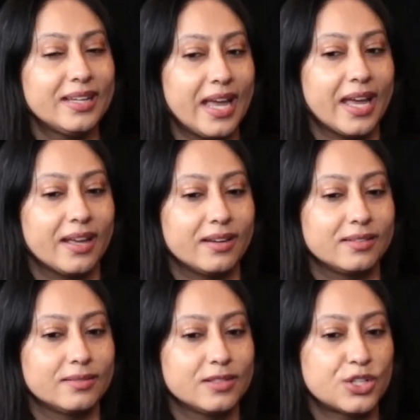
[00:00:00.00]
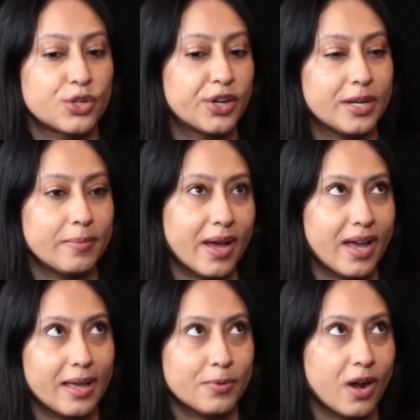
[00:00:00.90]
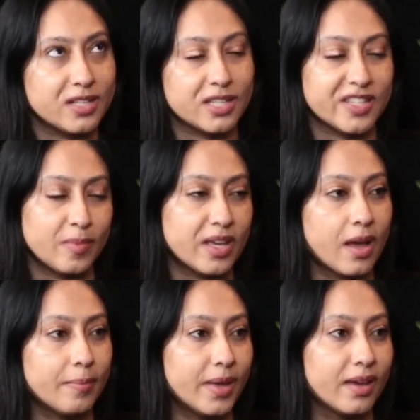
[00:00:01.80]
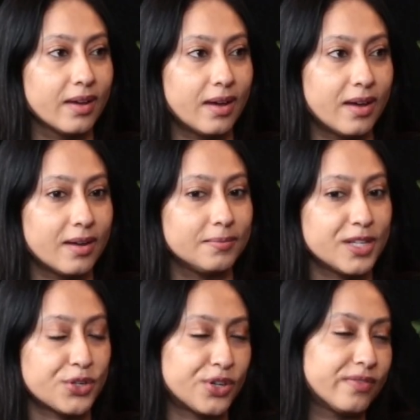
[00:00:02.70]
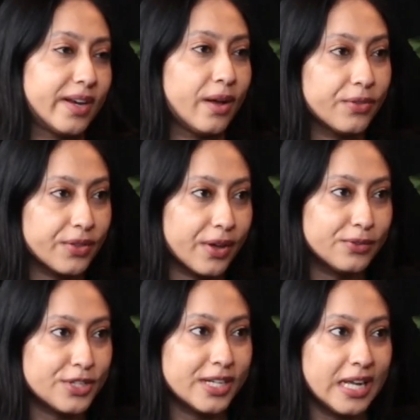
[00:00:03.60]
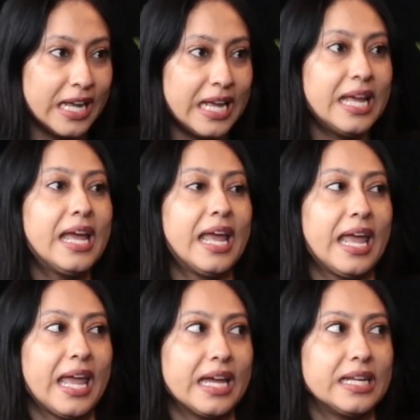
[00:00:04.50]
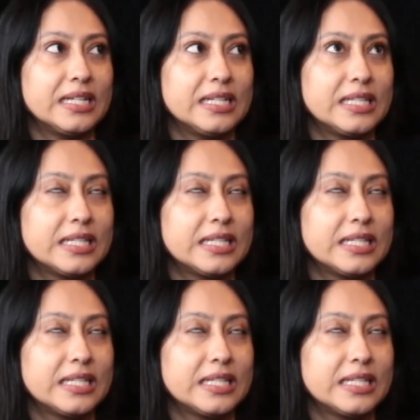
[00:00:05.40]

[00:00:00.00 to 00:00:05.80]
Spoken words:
and started my process of becoming a certified health coach. And